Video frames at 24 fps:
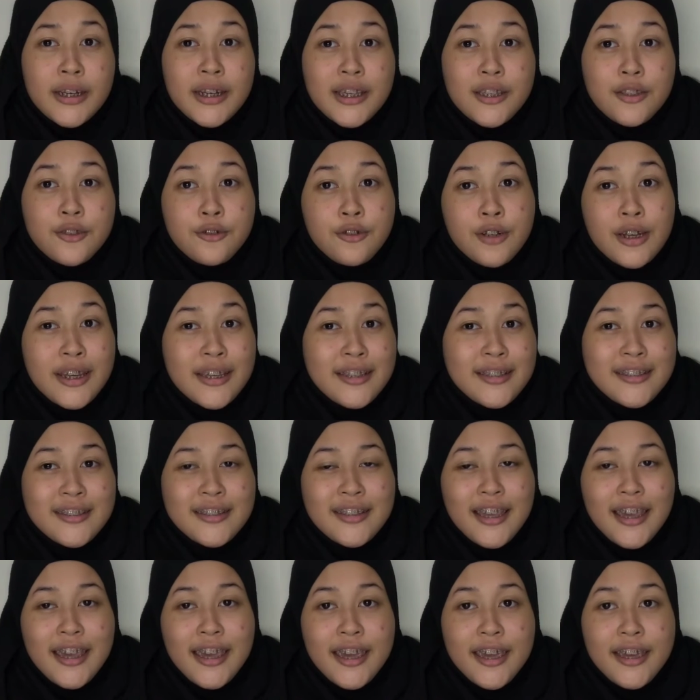stress,
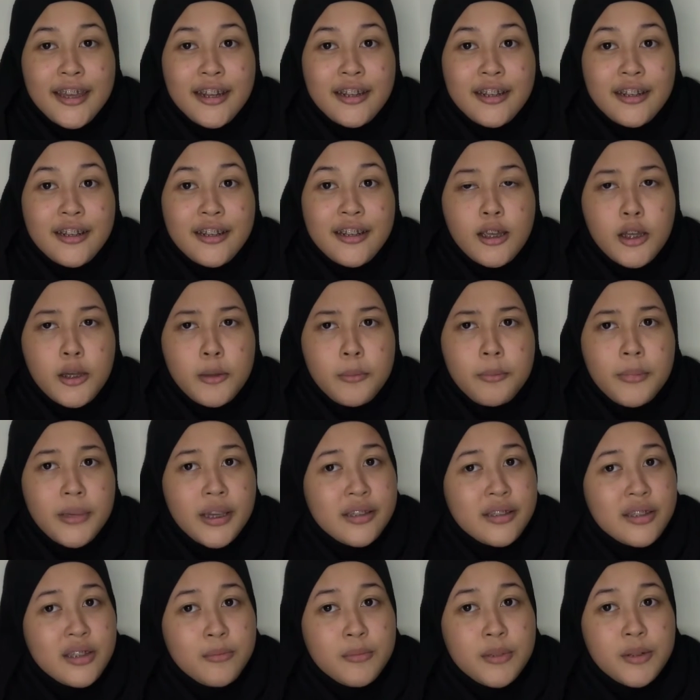and
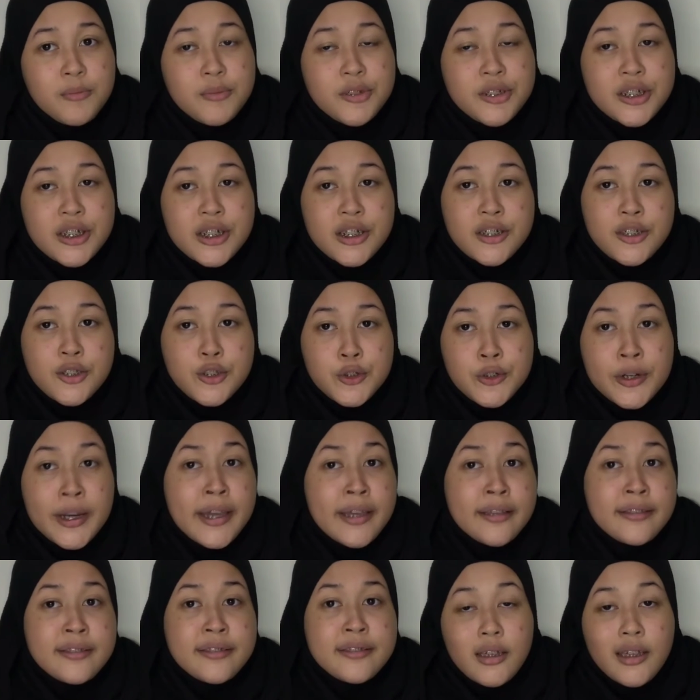maximum shear
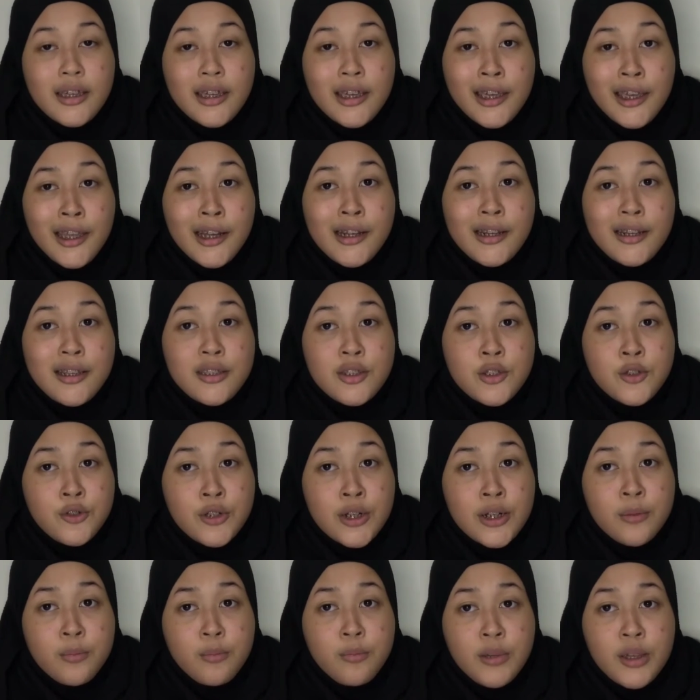stress in the straight
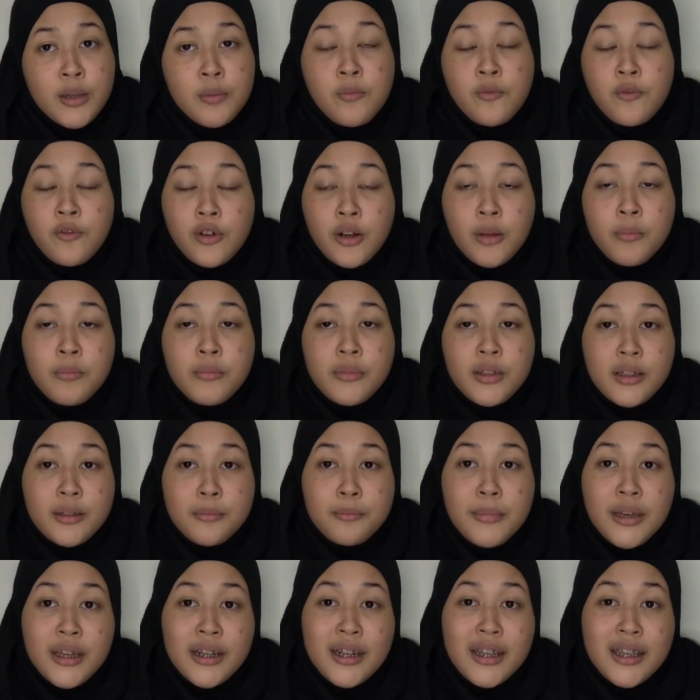beam from a
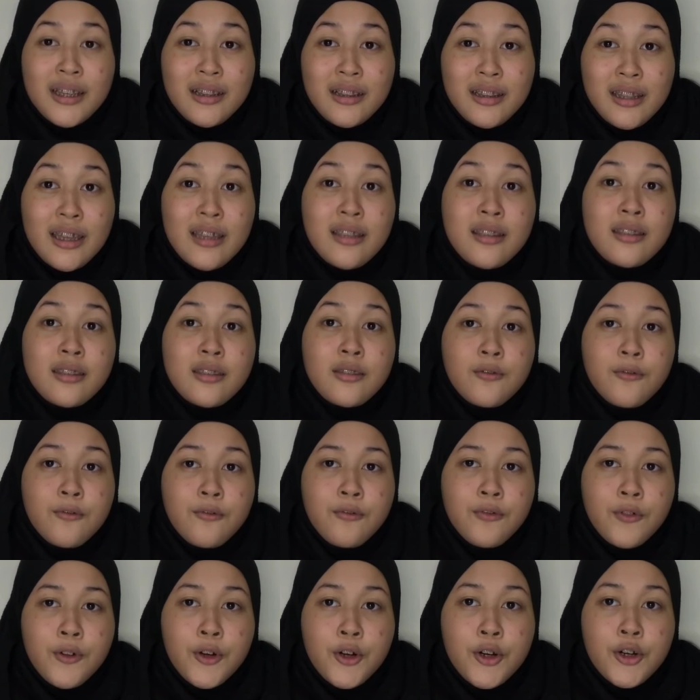bending test
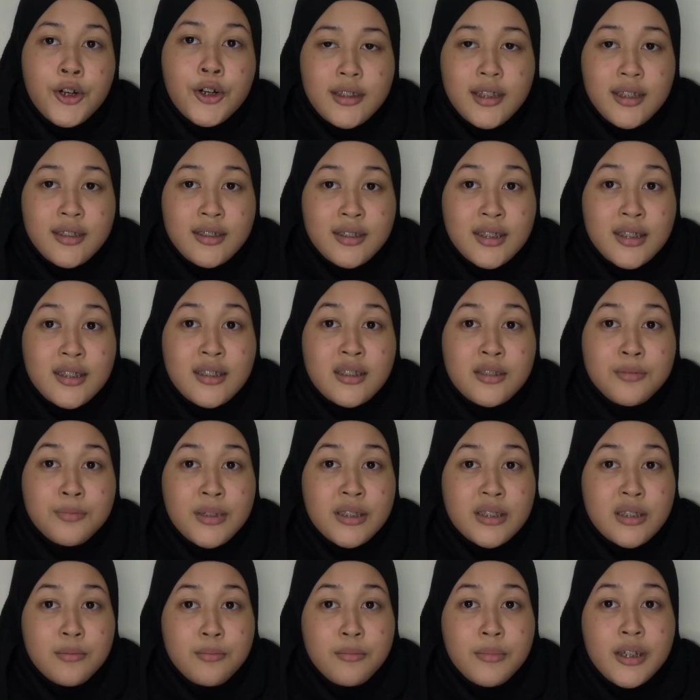for tested
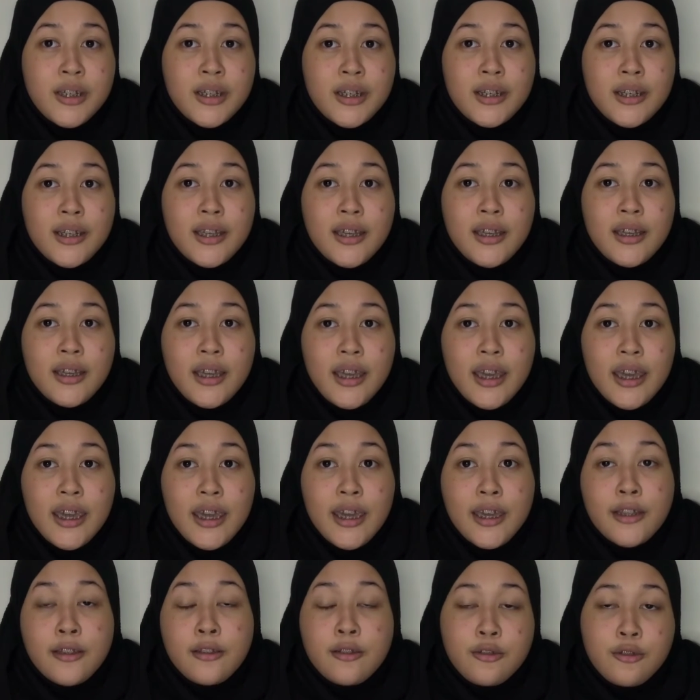specimen,
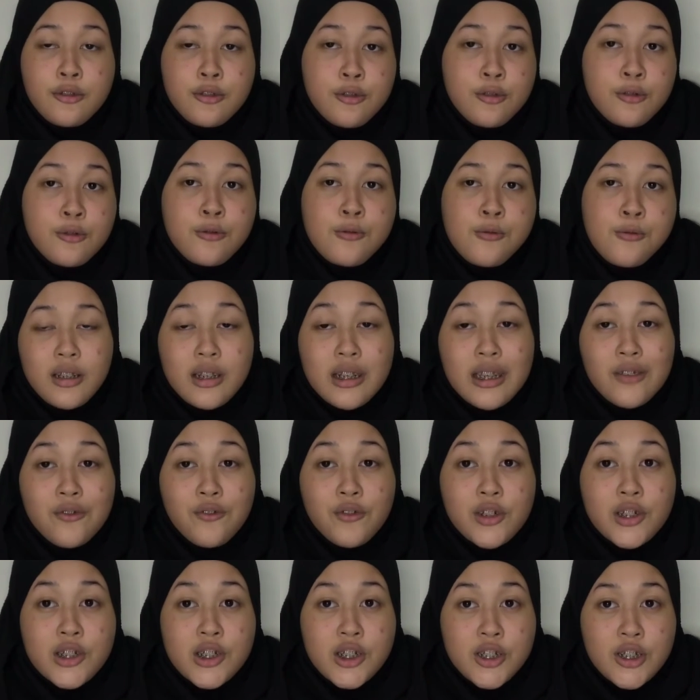and to
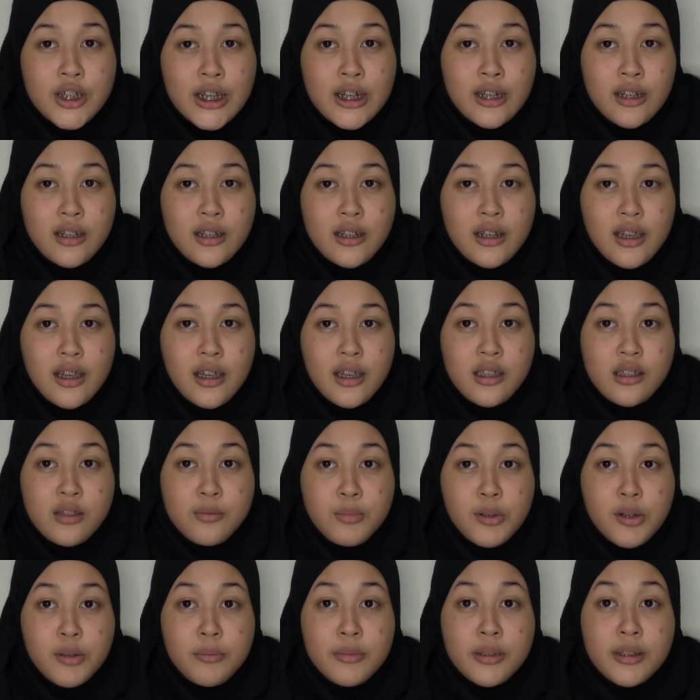differentiate the
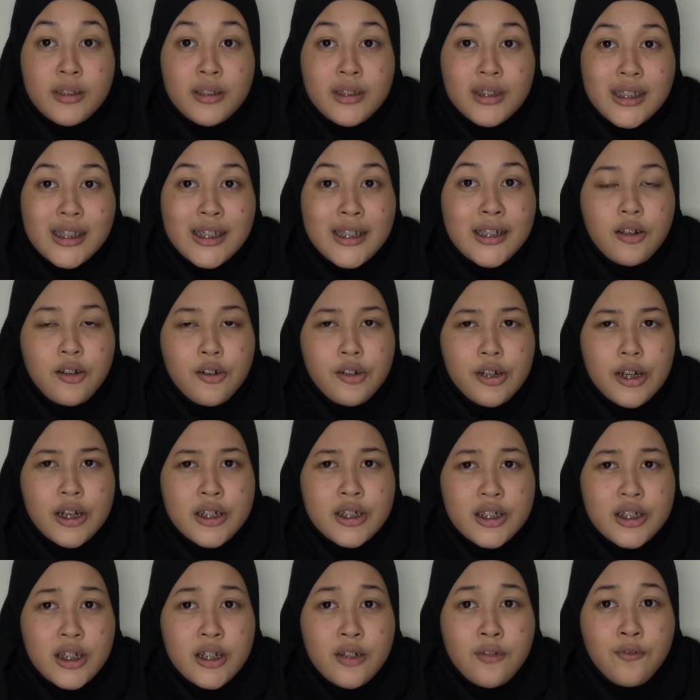experimental
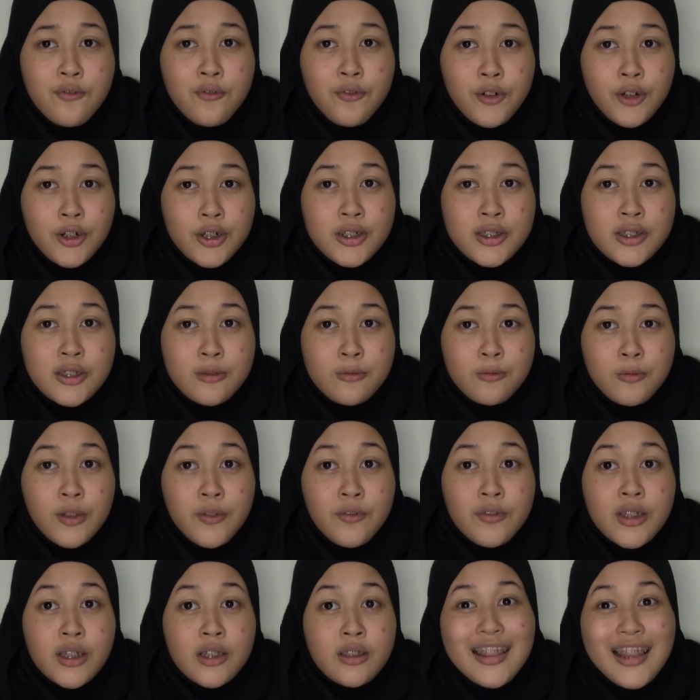reaction force with
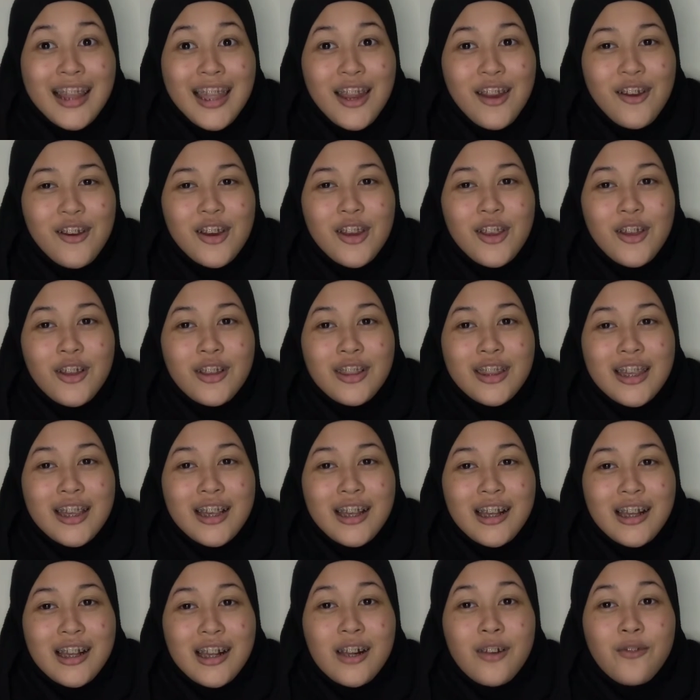the
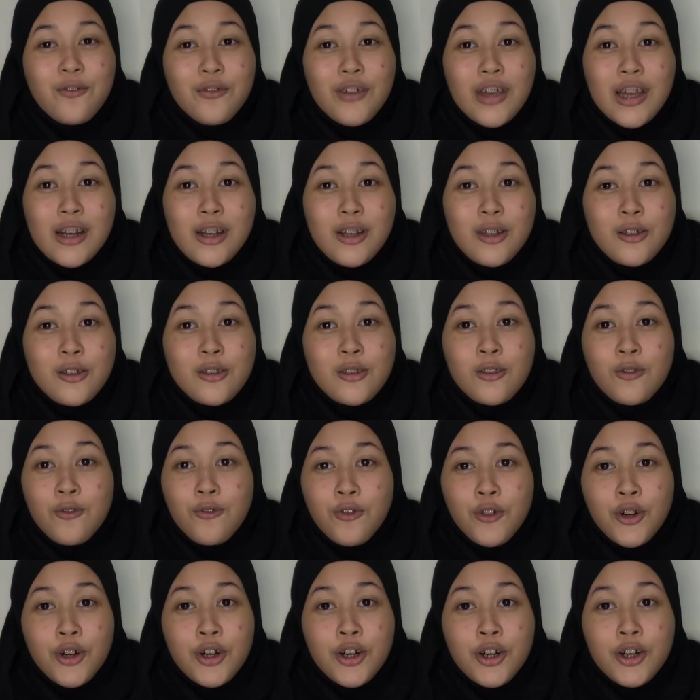theoretical values
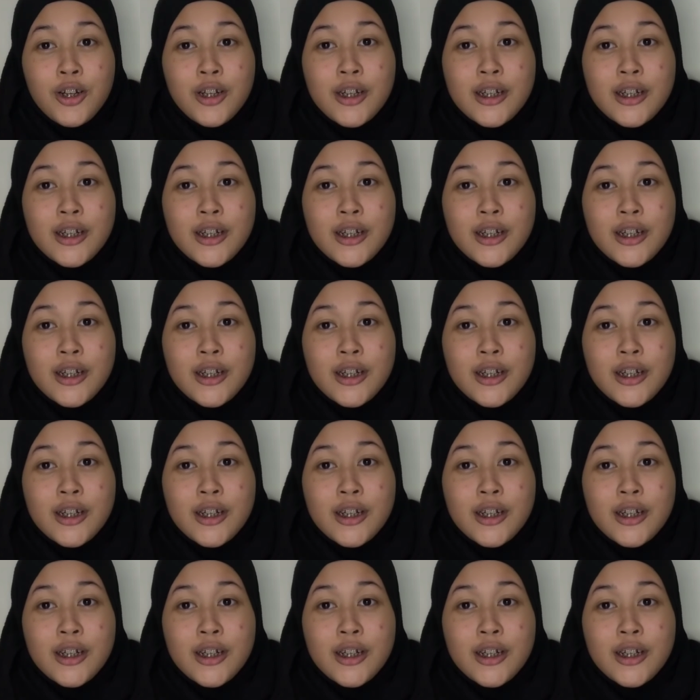for